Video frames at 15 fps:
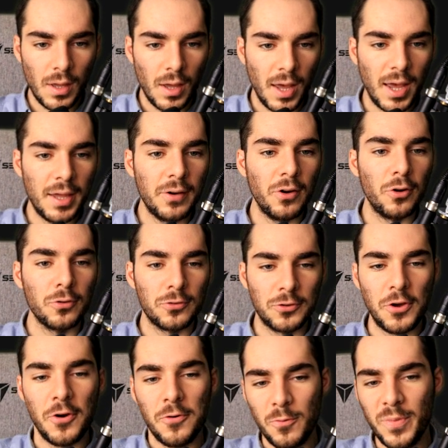And
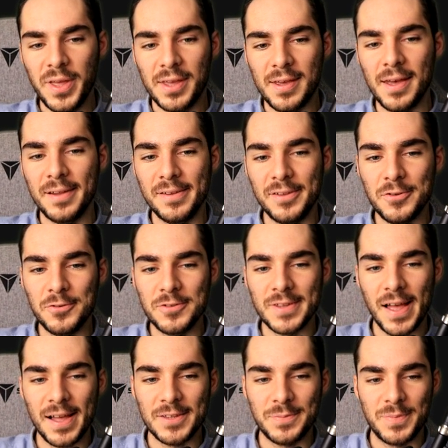also we can use
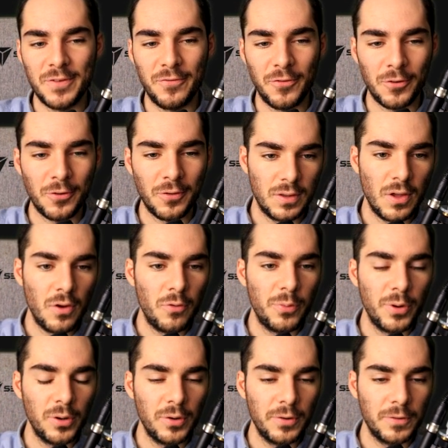as before the
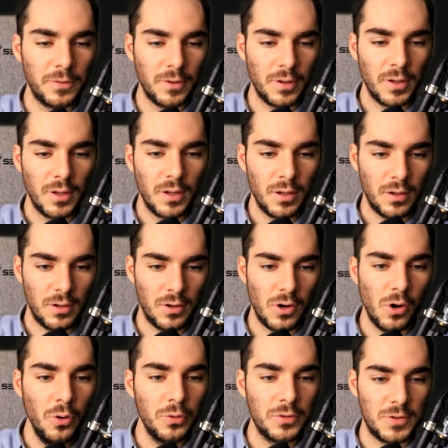reload
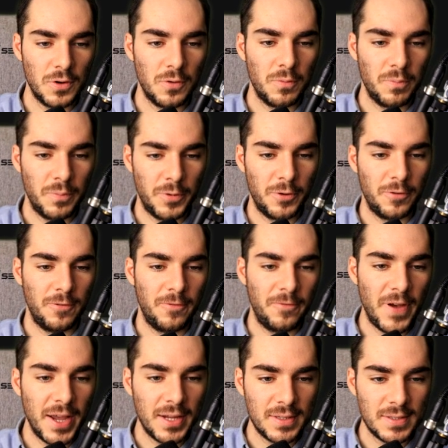audio.
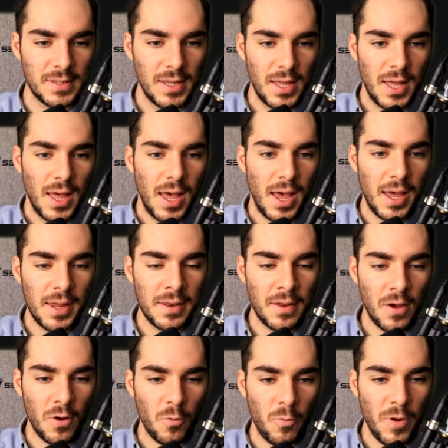Perfect. And
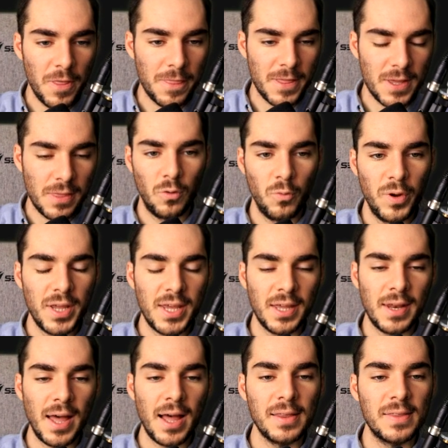now with this, we can
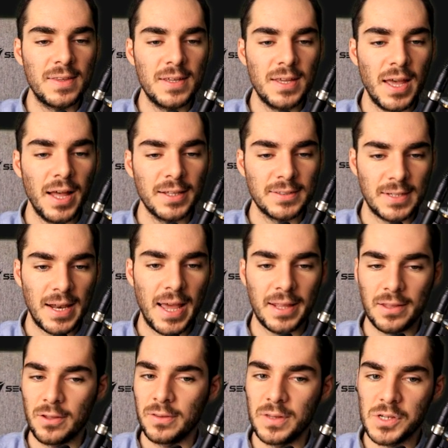add the
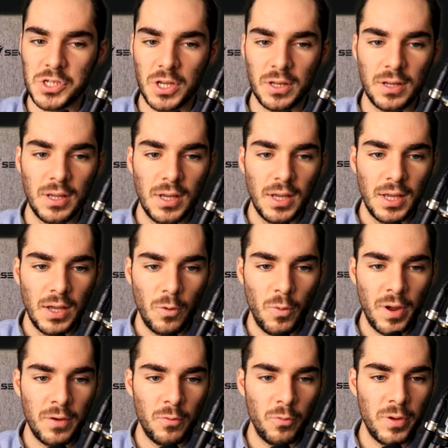as-slide condition
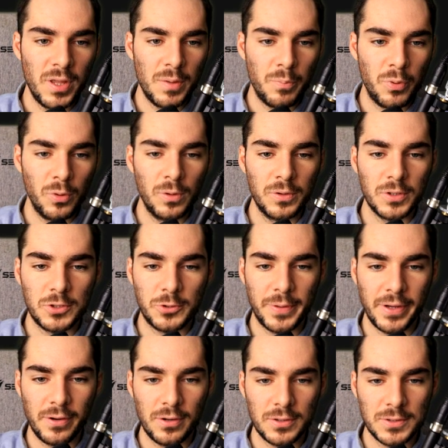when we pull the trigger.